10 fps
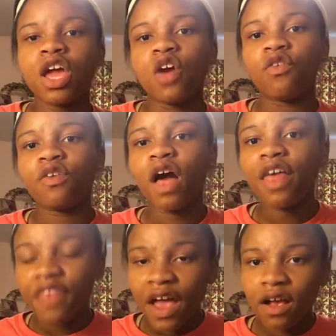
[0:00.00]
And with
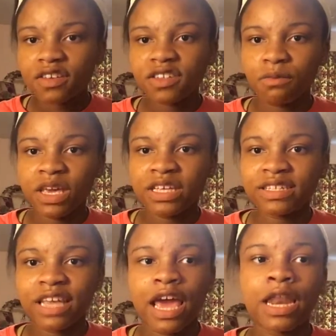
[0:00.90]
that also being
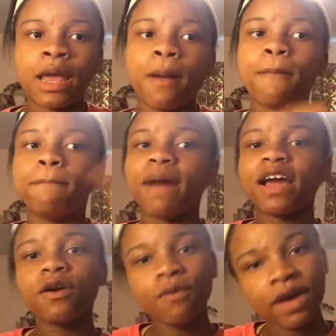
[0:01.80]
said, Michael